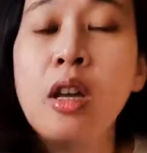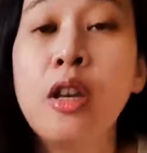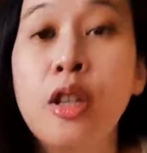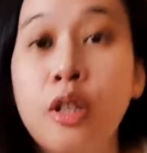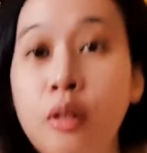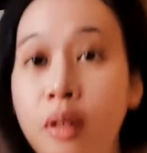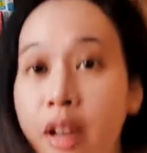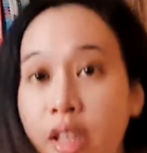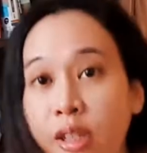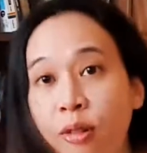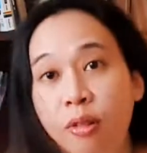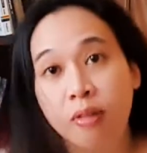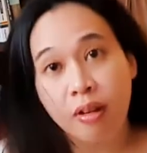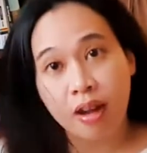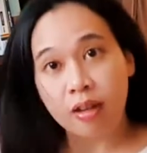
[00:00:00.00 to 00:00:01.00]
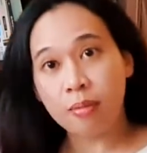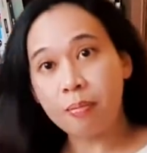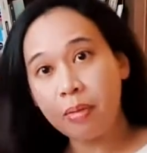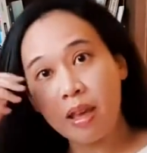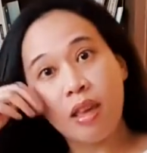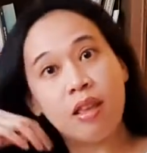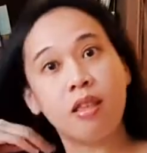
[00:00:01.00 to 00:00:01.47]
So let's do a
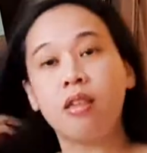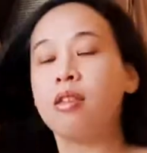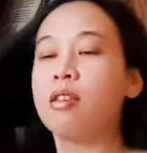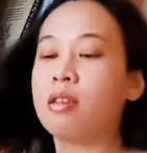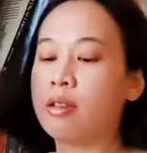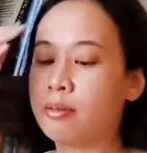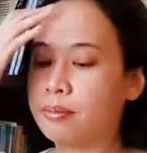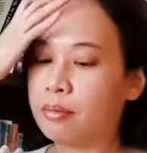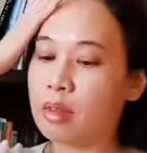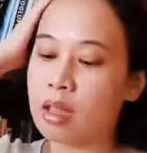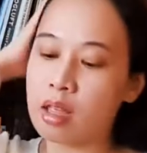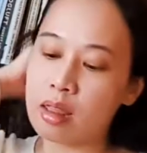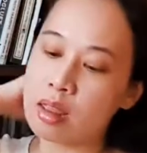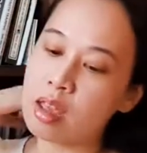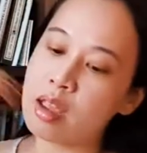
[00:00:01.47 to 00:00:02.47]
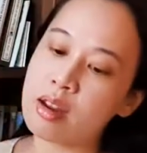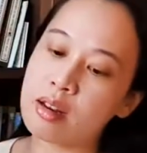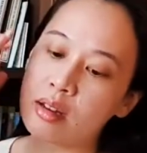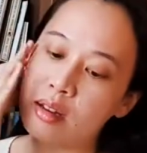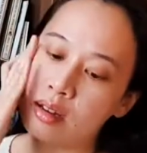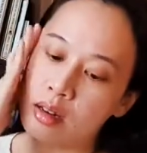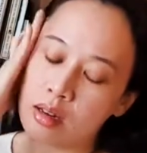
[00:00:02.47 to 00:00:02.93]
random page, and
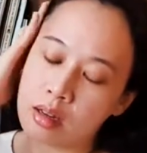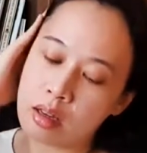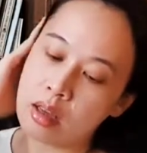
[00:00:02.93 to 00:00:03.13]
then